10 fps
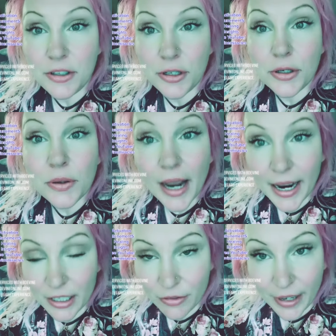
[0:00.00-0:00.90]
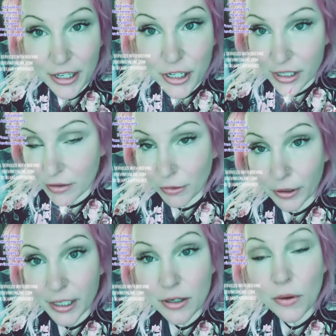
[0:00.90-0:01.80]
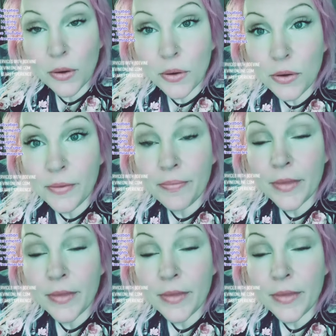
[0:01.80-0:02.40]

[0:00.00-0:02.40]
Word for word: do activations for us all